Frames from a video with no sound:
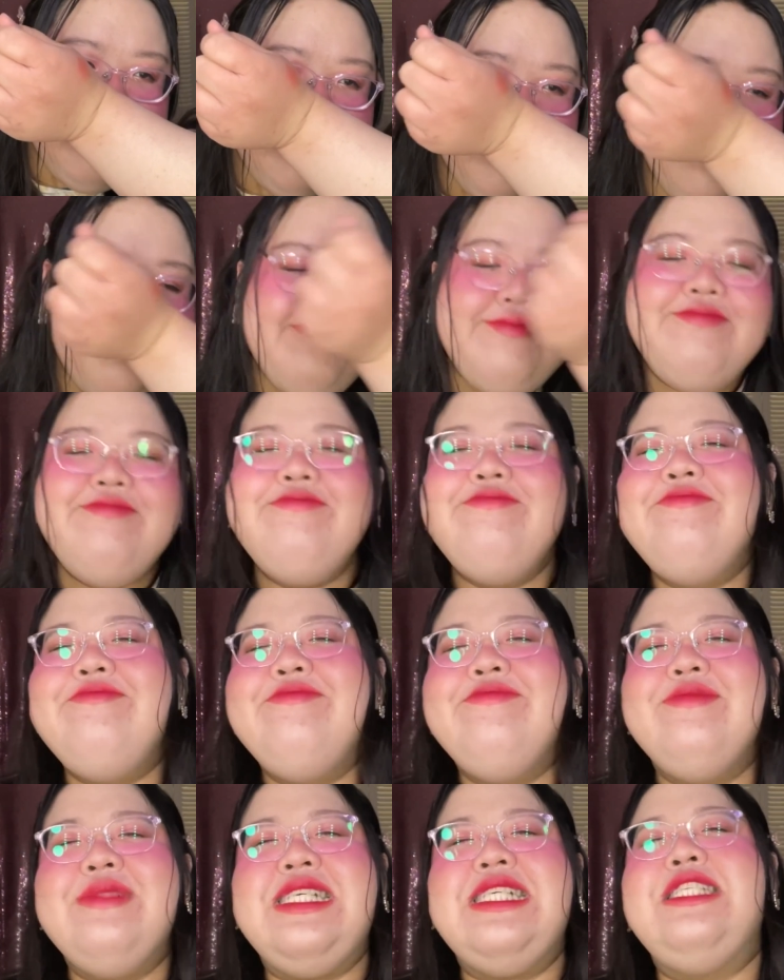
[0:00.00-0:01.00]

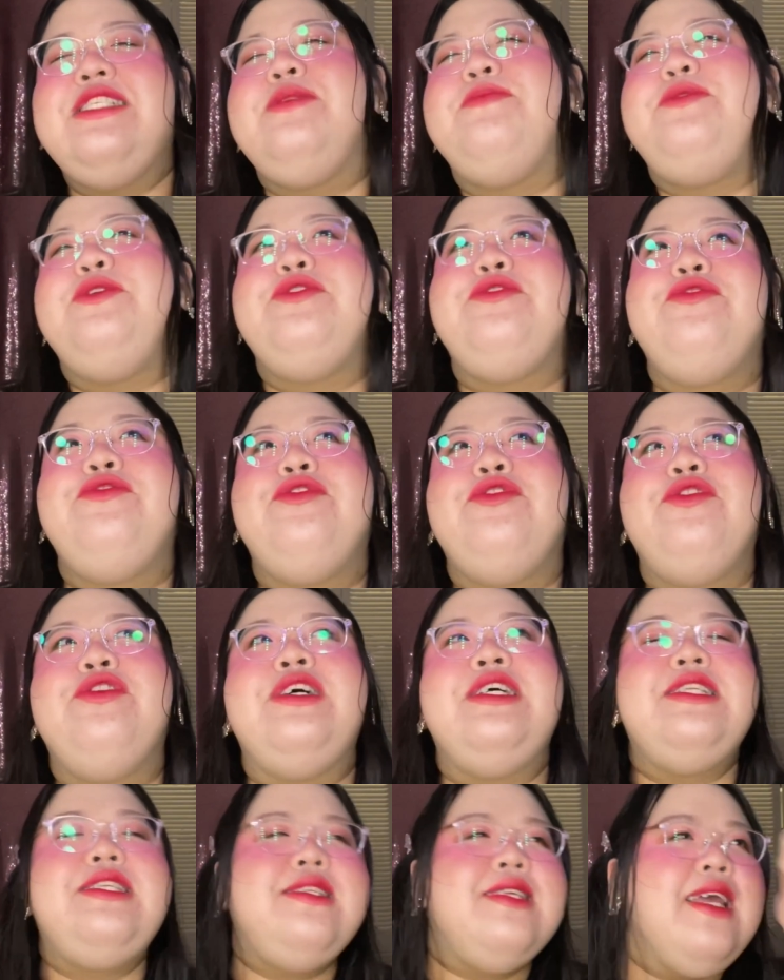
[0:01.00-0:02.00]
it's beautiful.
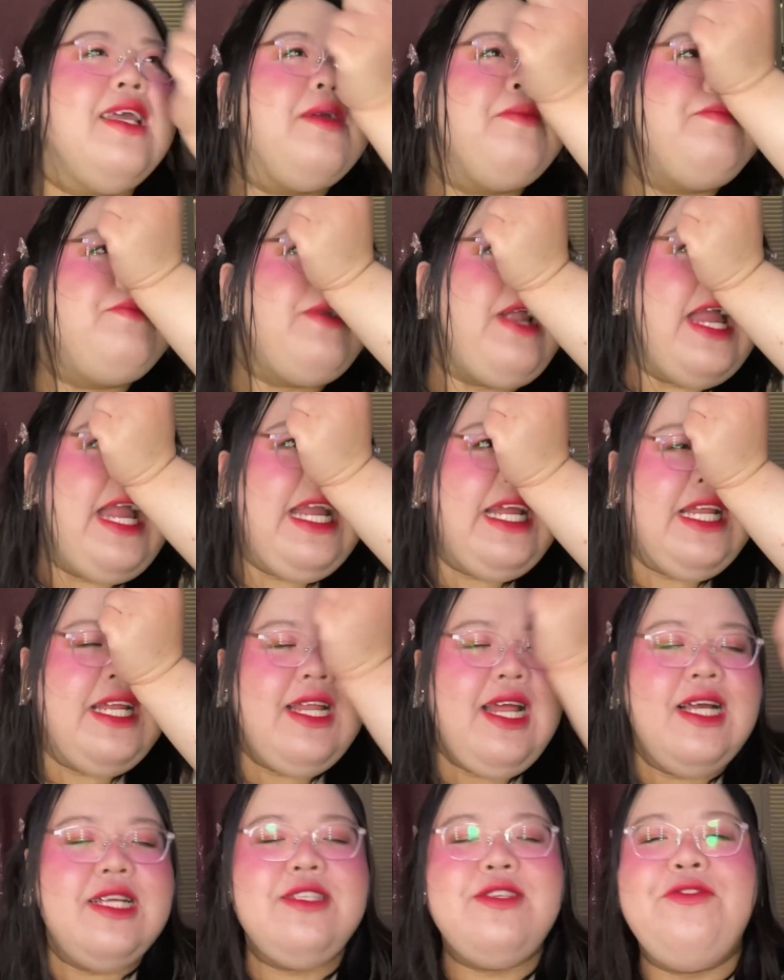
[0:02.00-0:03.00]
It's like bright, it
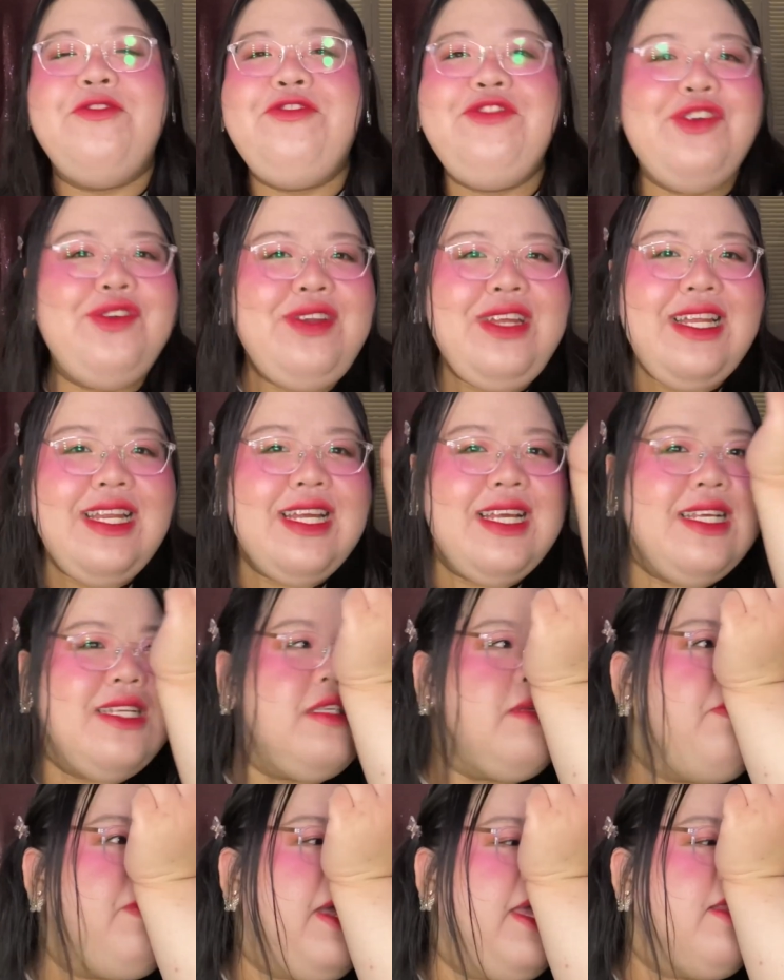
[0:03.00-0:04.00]
has a
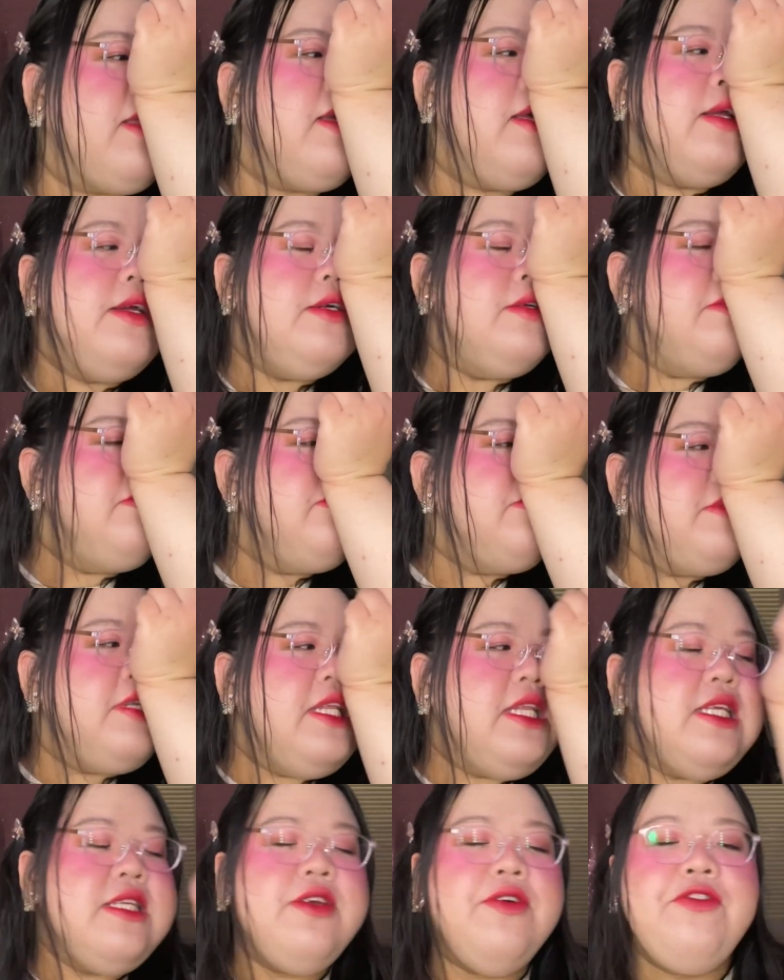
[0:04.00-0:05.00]
fruitiness, but it
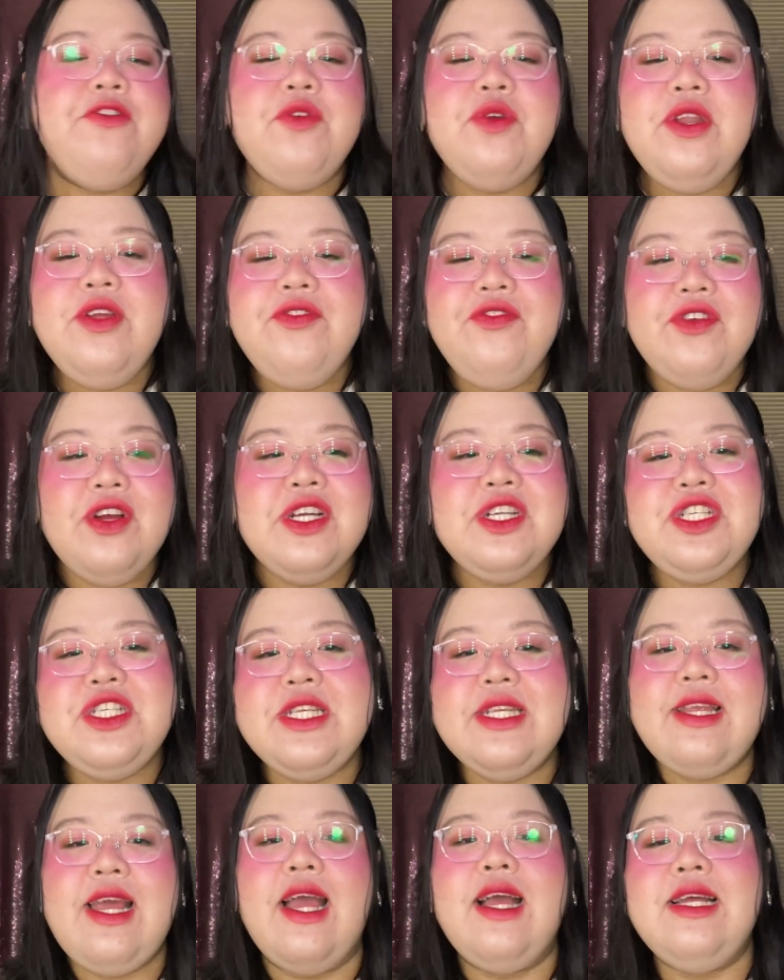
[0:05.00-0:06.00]
is a fruity fresh
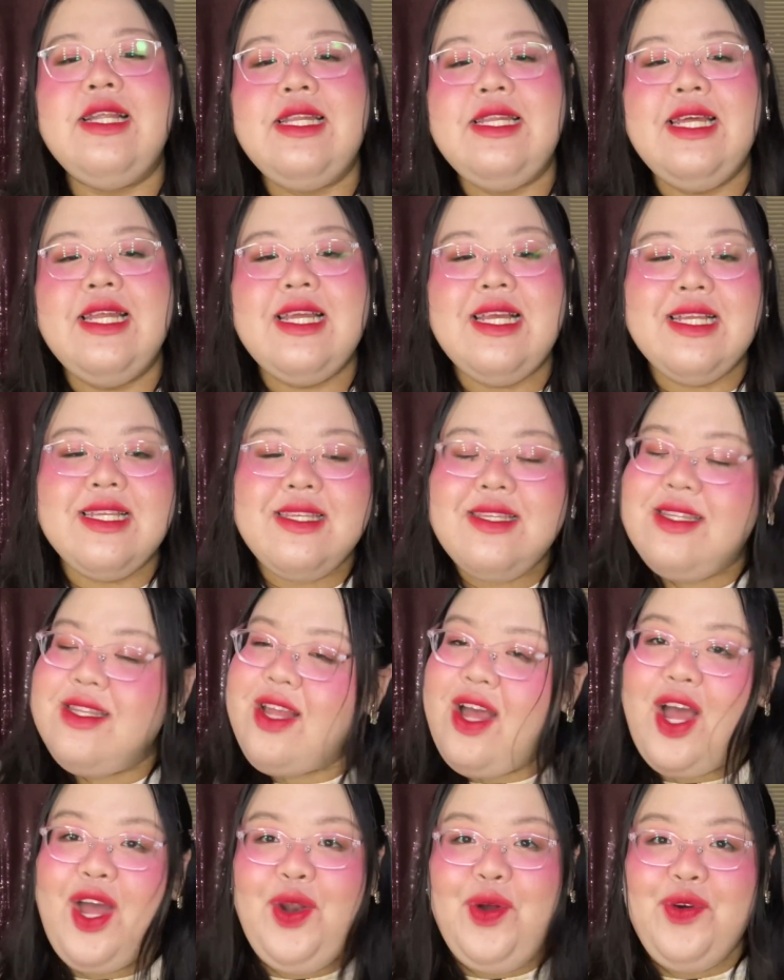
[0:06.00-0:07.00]
scent that is
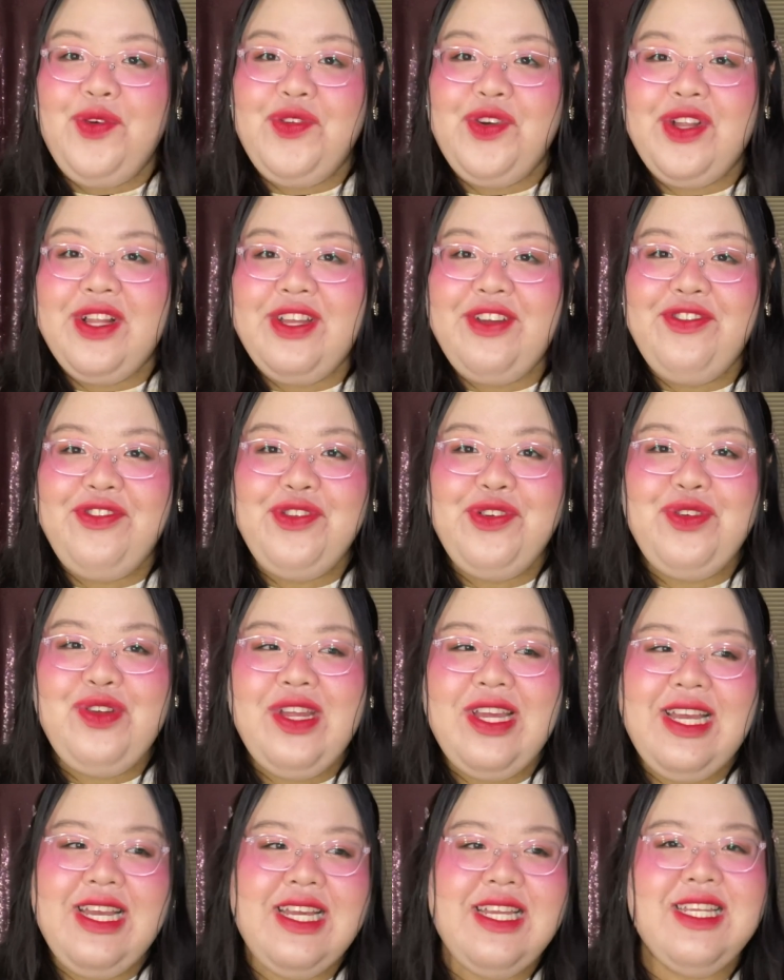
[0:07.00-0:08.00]
not overly
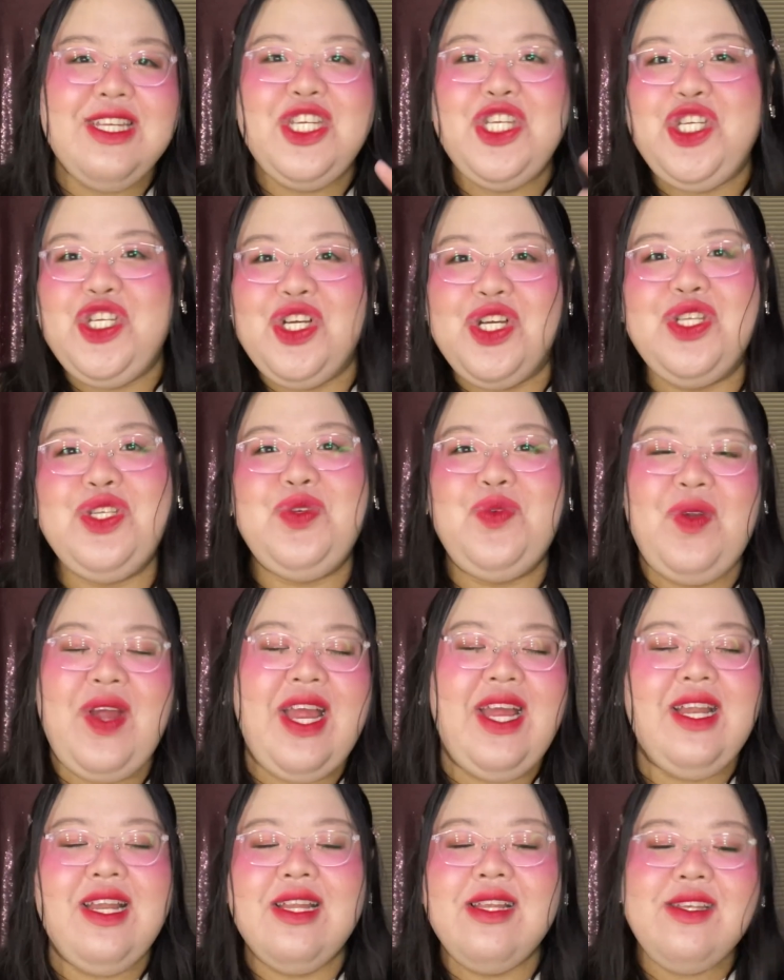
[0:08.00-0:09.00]
fruity. It is just
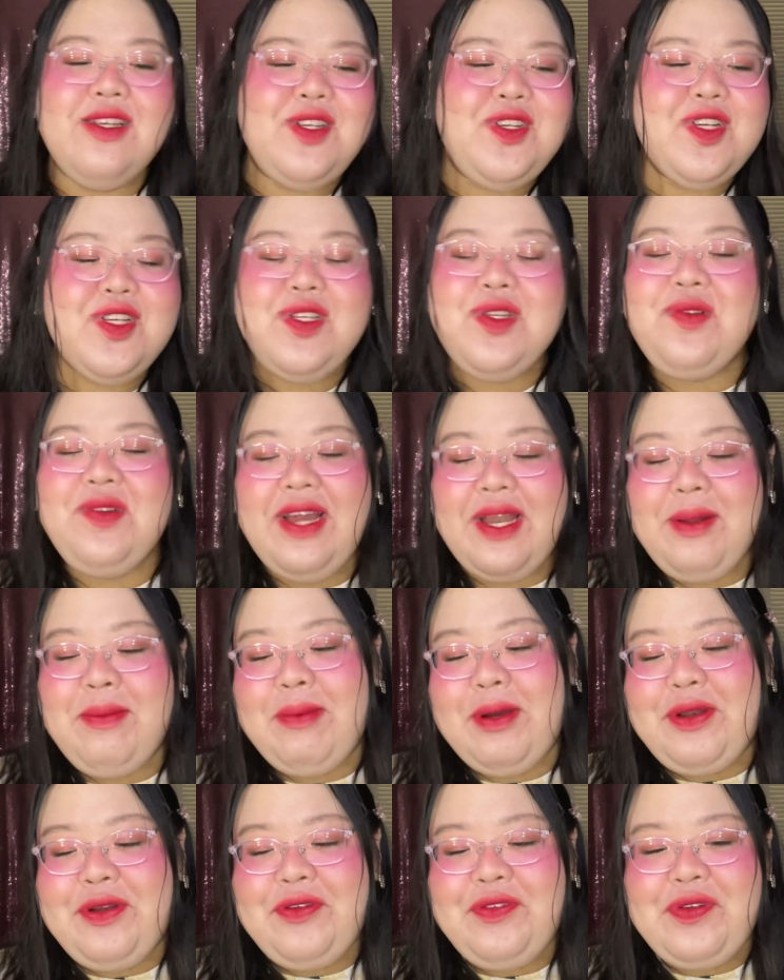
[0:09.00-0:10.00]
right. It's just the right
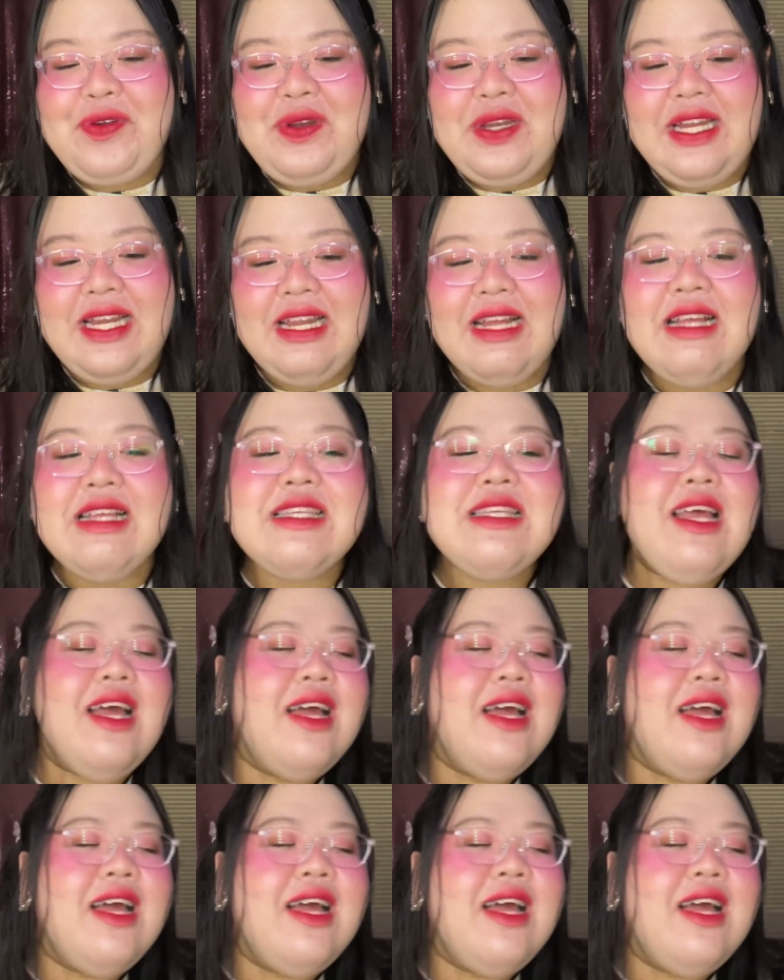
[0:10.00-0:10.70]
amount of fruitiness.